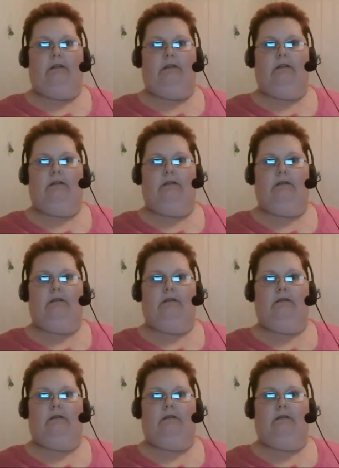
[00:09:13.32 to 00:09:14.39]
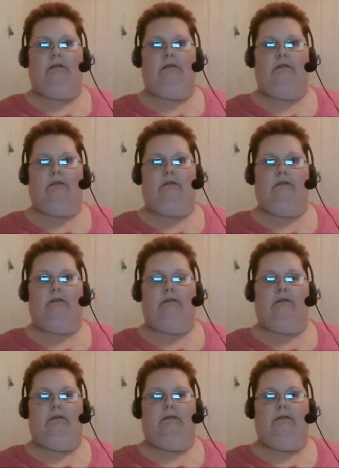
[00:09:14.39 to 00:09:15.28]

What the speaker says: Nothing is said.